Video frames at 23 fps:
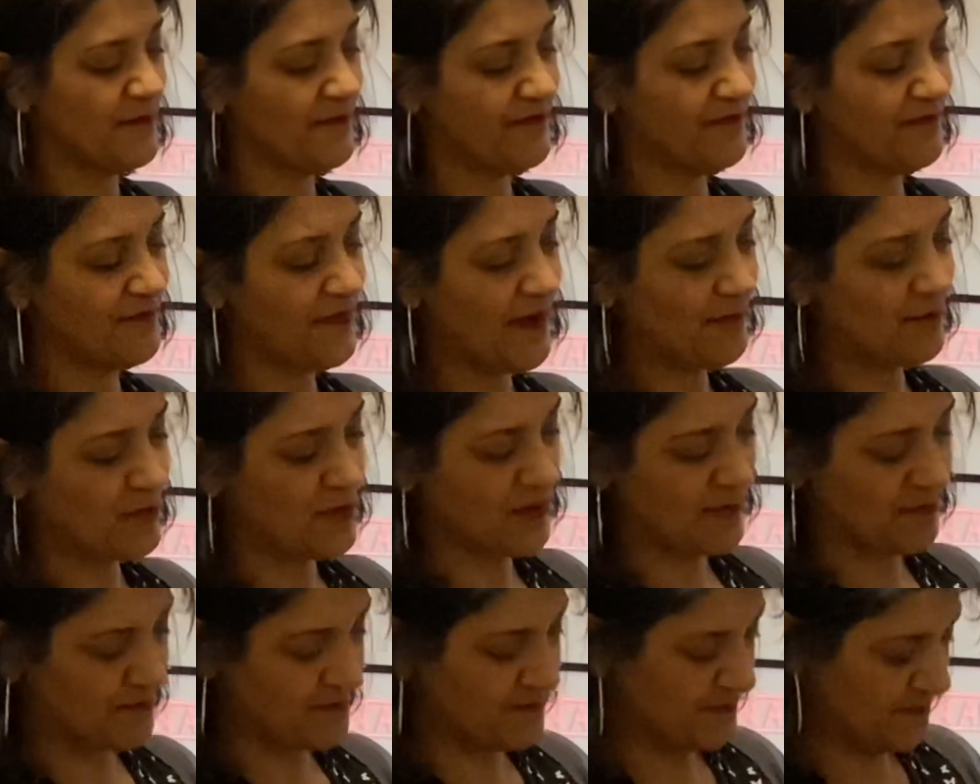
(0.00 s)
fabric
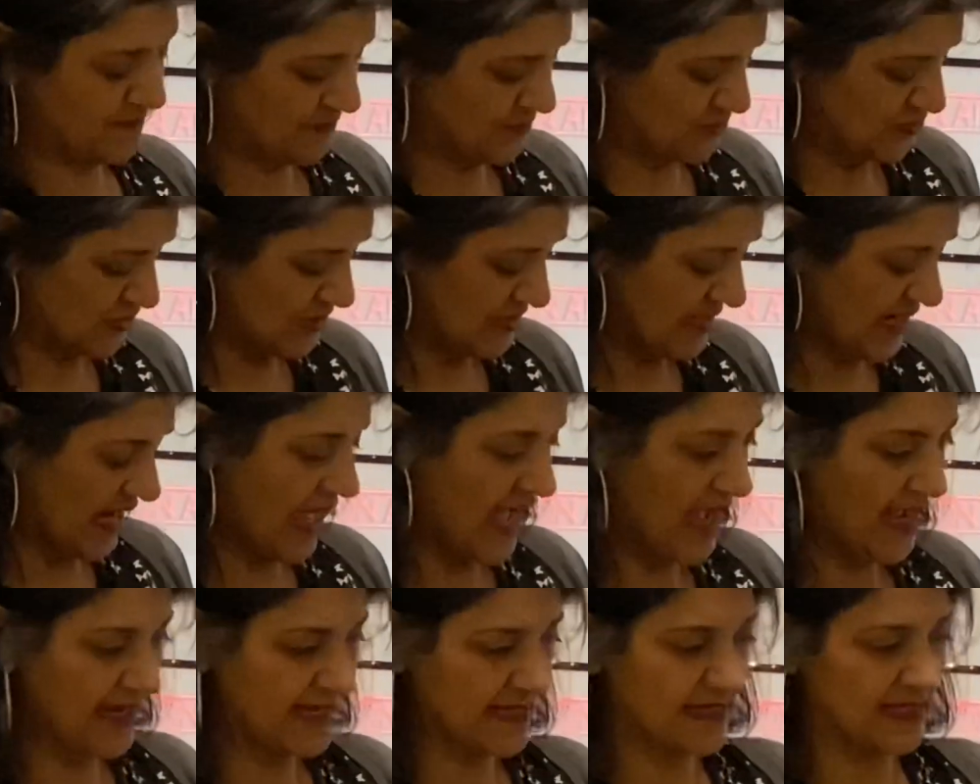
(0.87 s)
to
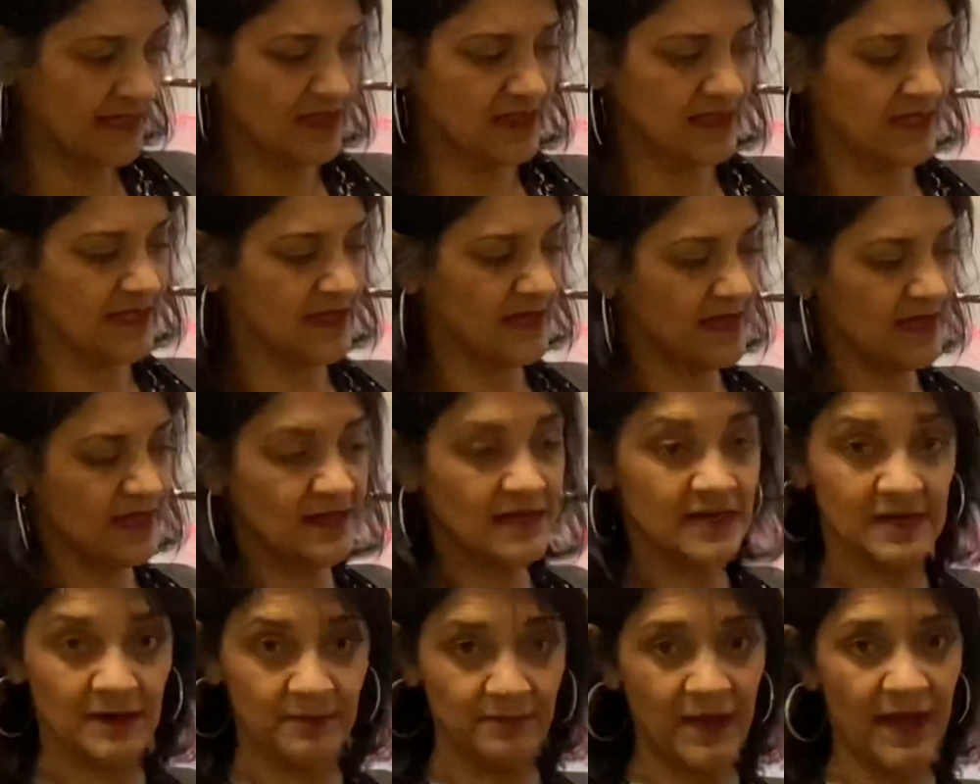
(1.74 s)
line the
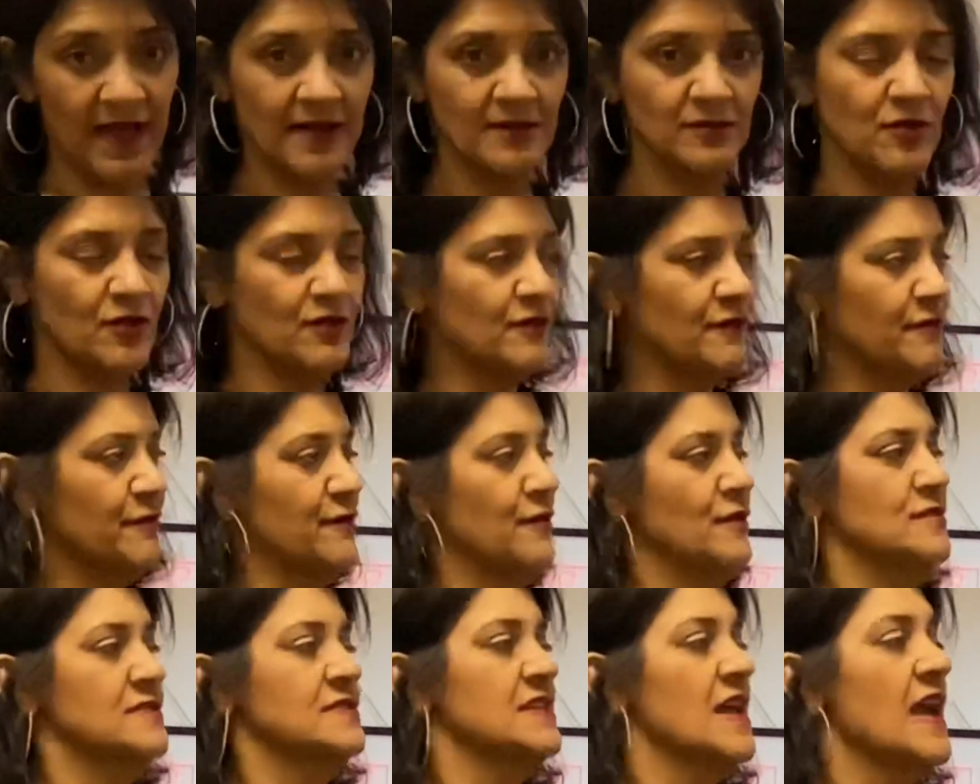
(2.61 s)
lapel on the
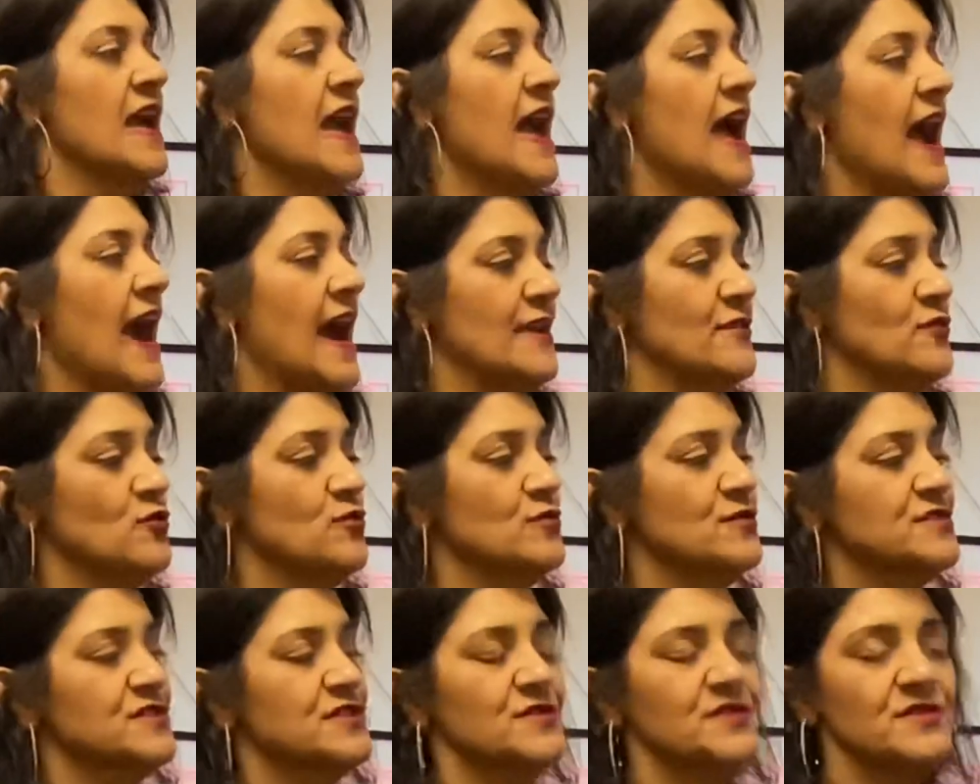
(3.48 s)
front, and
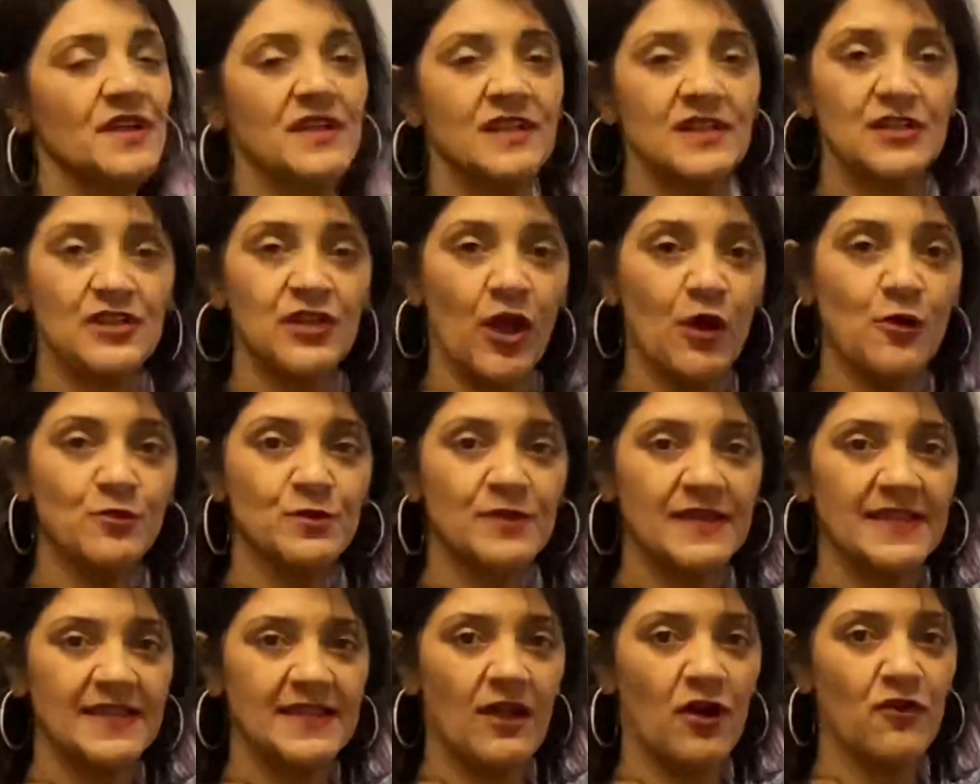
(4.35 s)
also the yoke
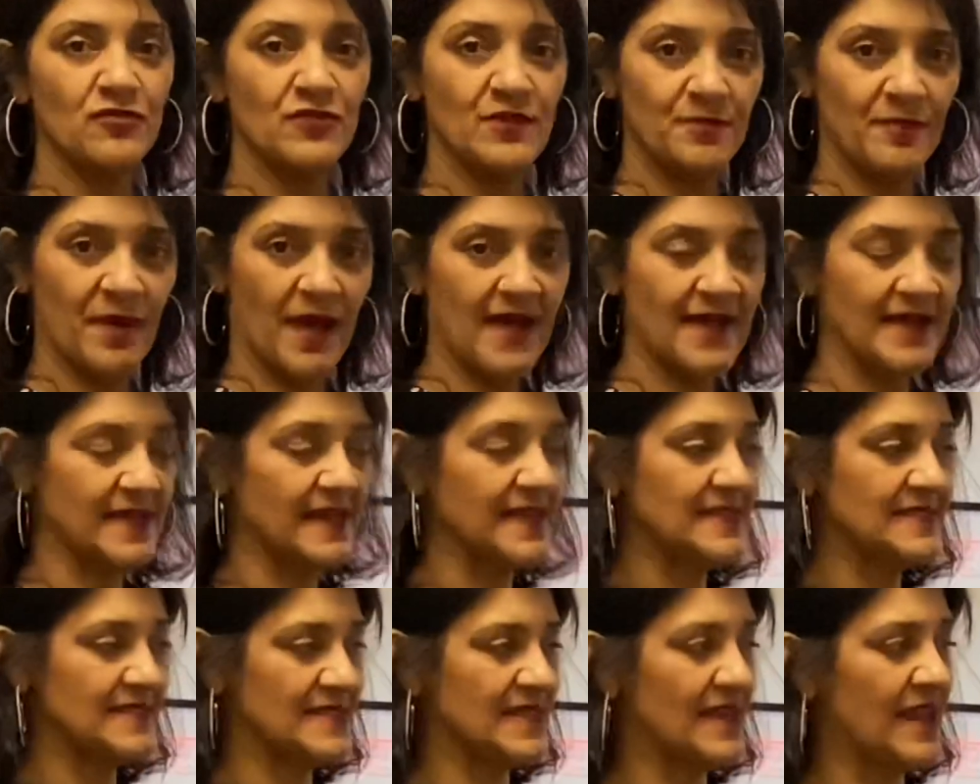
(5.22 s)
on the back
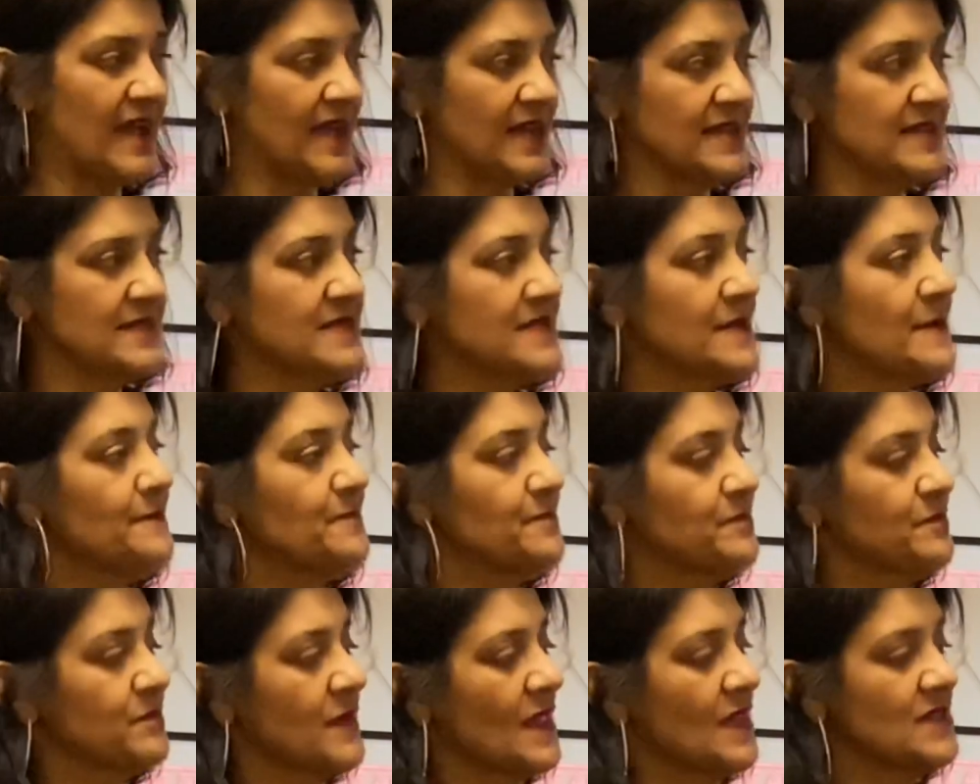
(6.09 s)
is lined,
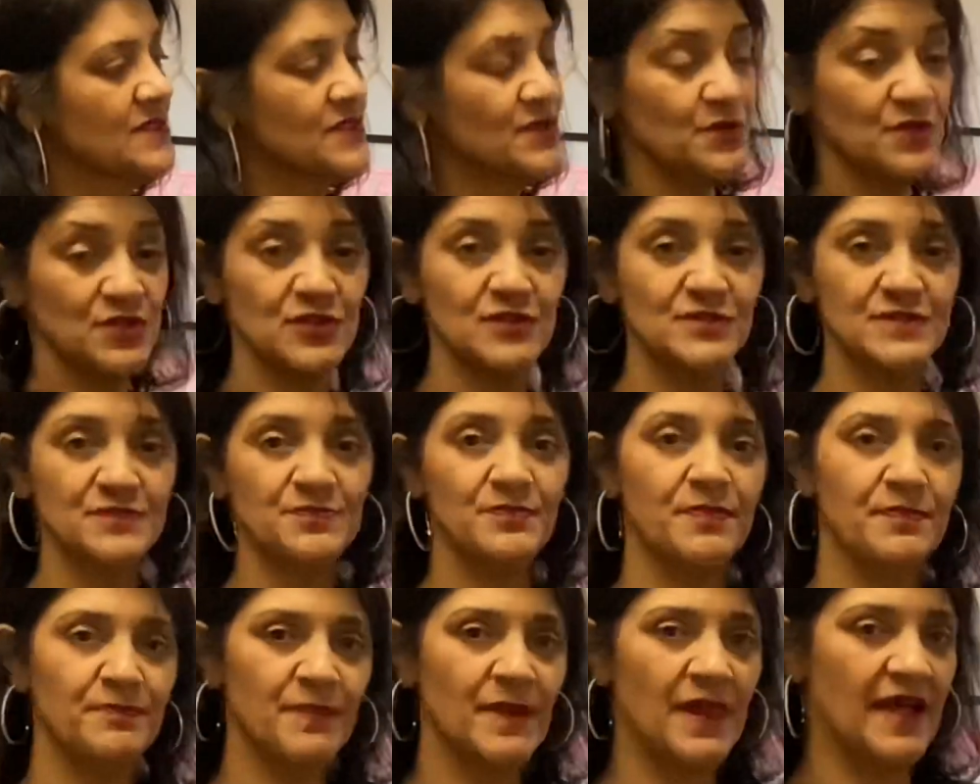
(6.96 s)
so I used
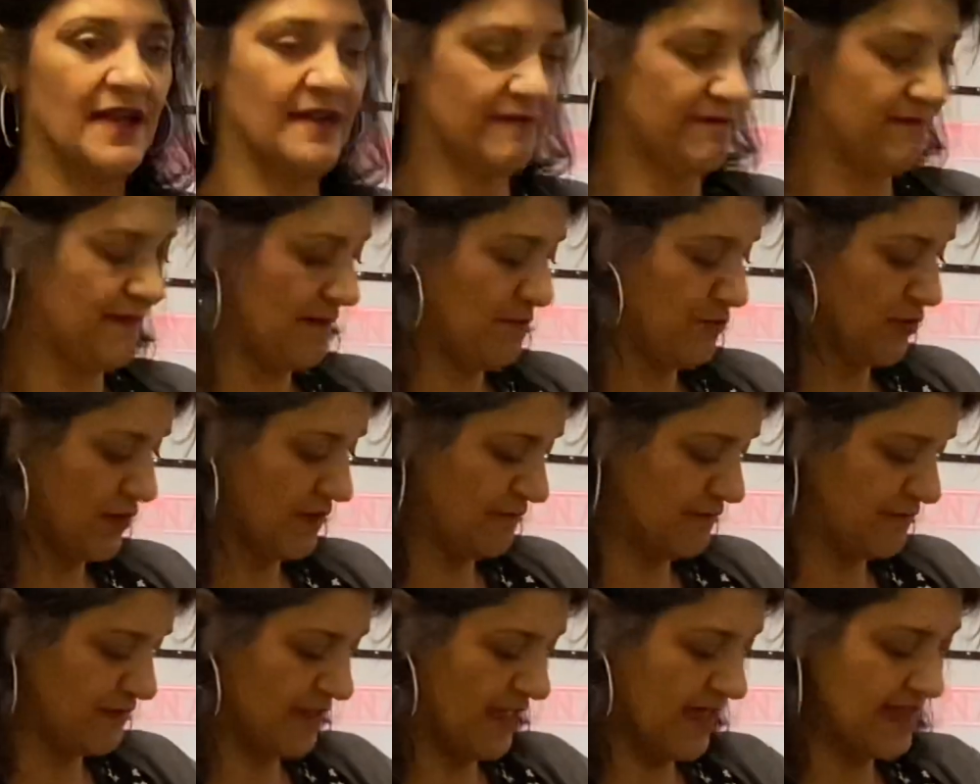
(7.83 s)
black fabric
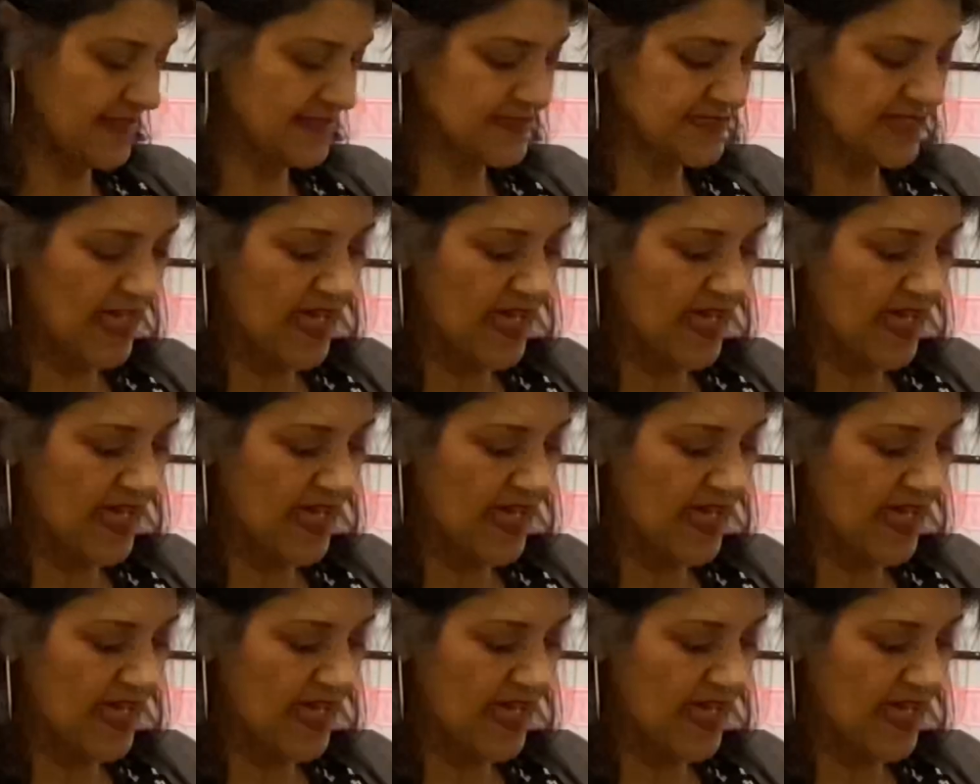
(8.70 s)
for that.